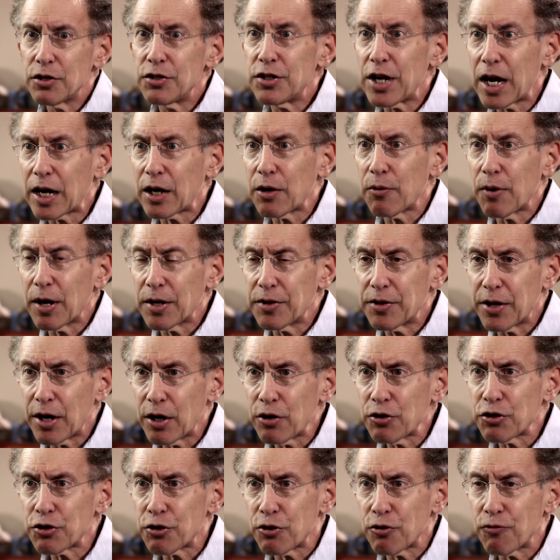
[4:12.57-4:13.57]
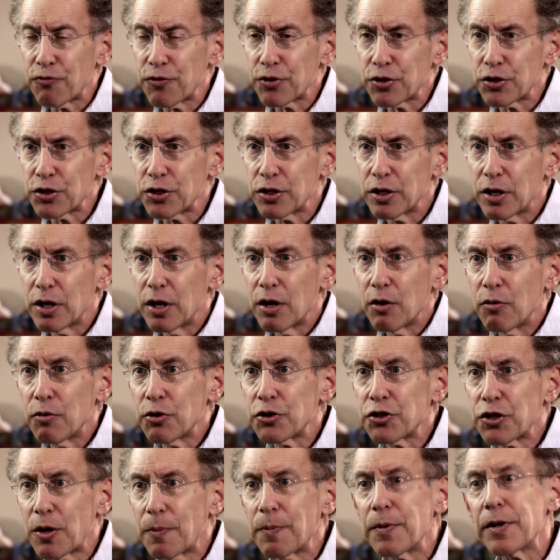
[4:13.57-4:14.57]
decorate their surface
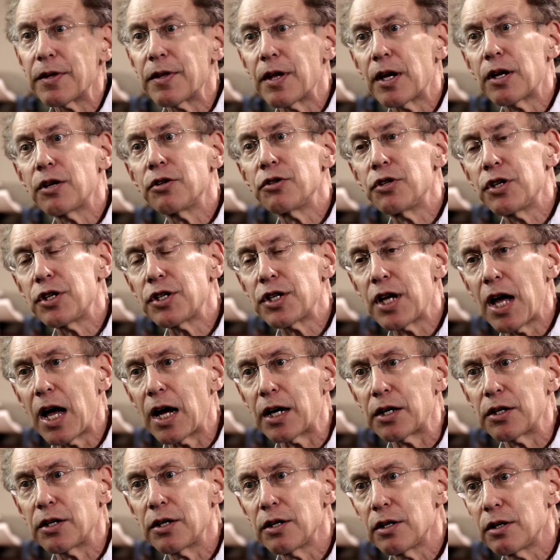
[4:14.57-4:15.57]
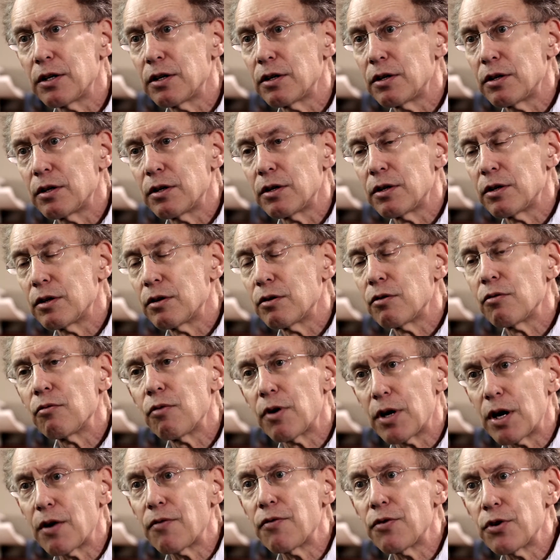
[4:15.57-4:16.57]
with something that could detect
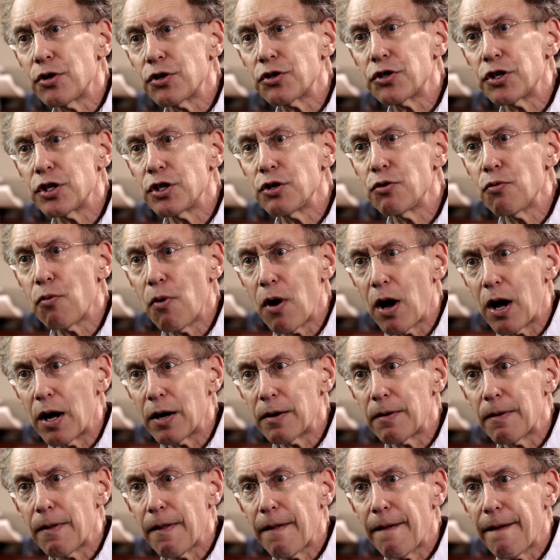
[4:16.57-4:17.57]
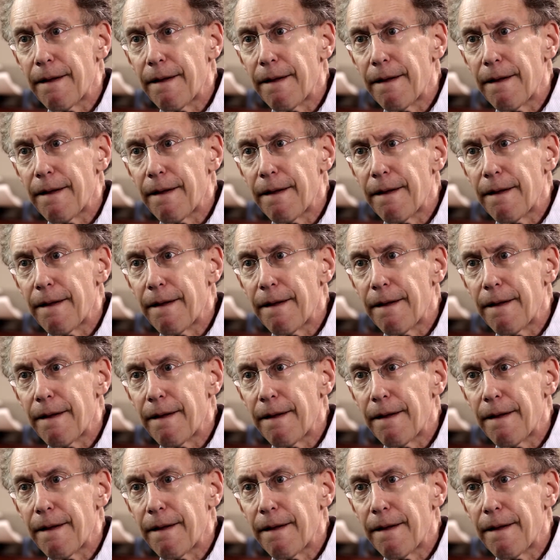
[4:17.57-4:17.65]
whatever it is that you want.